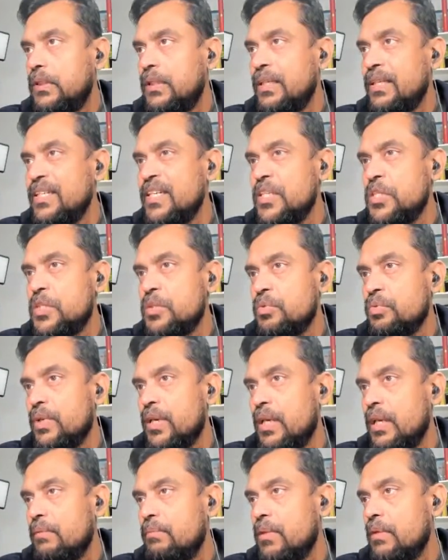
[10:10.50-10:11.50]
just to
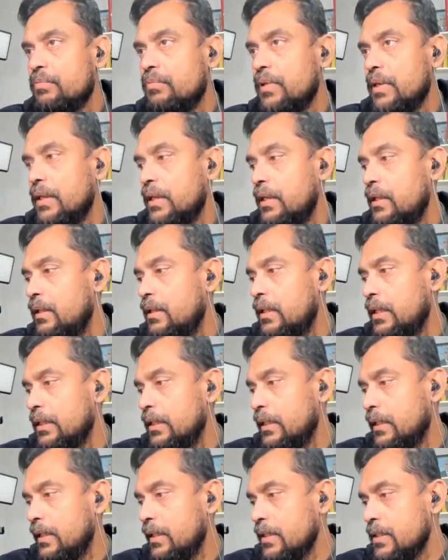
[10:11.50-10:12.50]
rename the file,
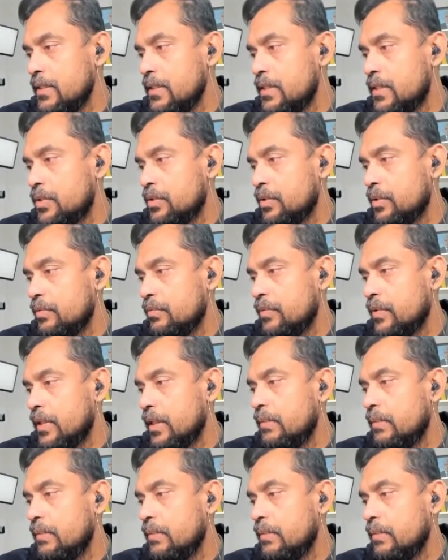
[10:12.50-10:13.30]
nothing else. Don't worry